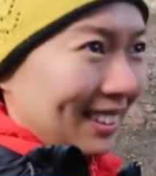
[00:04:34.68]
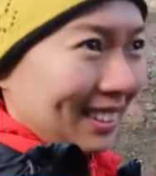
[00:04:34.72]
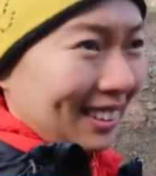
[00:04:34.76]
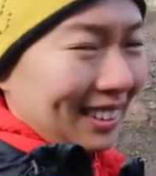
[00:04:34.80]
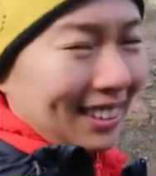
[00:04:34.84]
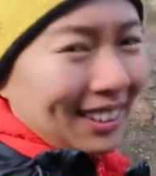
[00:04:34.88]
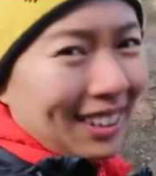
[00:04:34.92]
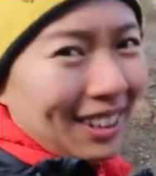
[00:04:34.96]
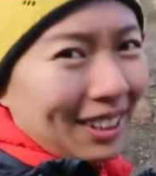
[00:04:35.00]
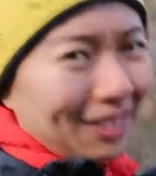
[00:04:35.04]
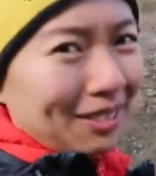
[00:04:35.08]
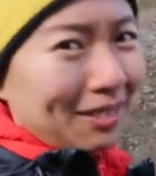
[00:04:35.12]

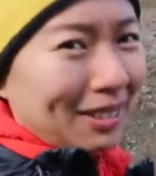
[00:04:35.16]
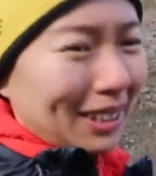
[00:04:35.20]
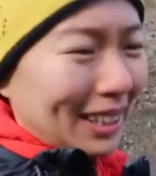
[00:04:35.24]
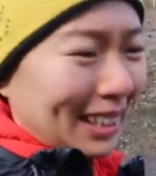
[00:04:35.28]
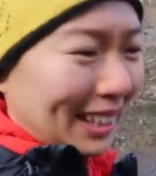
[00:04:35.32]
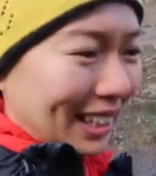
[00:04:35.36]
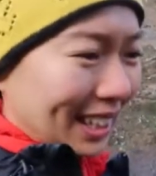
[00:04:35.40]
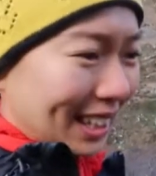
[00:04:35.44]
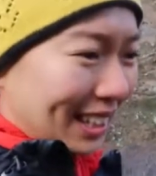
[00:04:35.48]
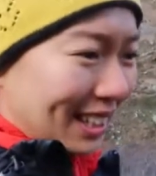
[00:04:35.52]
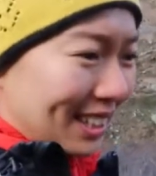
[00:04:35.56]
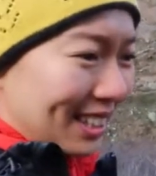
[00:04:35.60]
Not
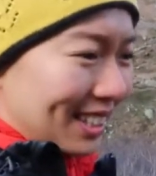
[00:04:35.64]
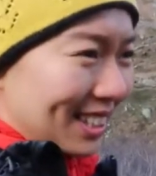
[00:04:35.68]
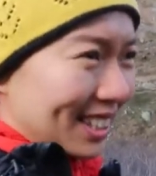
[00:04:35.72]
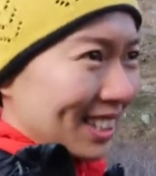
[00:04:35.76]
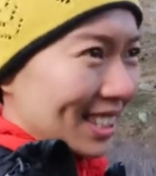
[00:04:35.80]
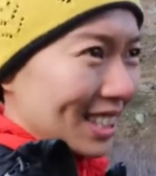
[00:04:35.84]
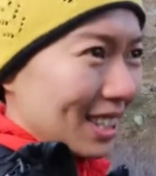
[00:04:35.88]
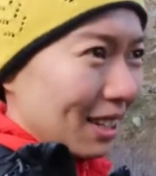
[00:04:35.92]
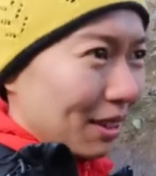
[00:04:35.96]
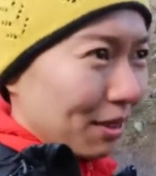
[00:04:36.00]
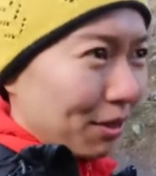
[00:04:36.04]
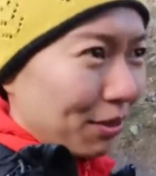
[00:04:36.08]
really,
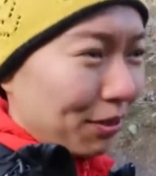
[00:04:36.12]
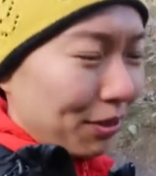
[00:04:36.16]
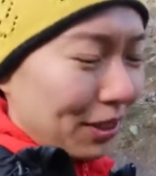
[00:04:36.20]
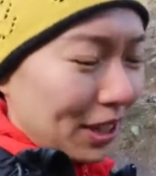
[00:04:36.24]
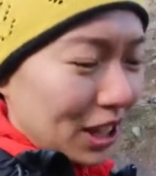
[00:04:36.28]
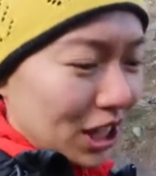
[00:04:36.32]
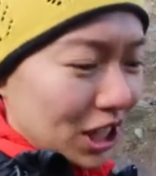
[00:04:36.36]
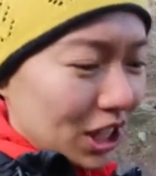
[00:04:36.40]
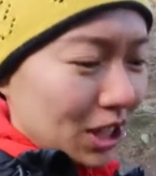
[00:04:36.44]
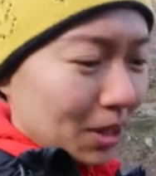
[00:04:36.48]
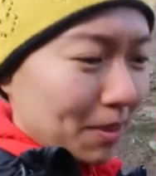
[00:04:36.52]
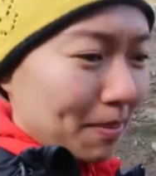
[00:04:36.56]
just a
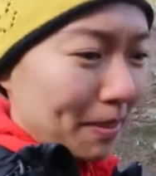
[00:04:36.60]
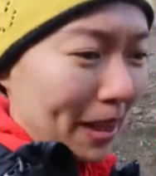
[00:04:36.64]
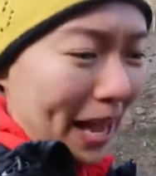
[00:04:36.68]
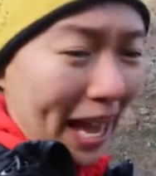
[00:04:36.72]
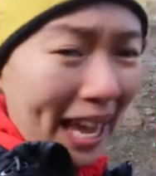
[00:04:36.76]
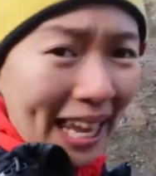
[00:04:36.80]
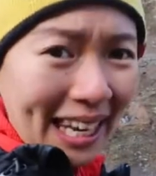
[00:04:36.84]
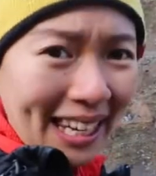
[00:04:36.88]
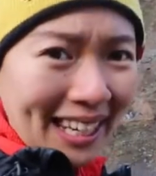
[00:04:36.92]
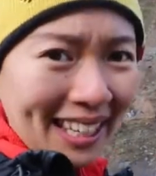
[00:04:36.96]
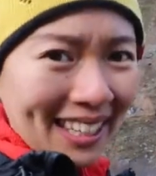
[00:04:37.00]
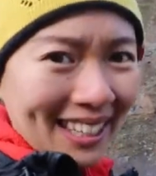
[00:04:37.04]

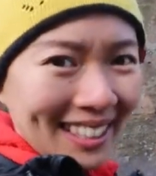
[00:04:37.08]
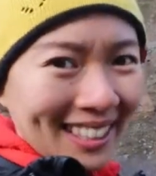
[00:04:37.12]
fisherman.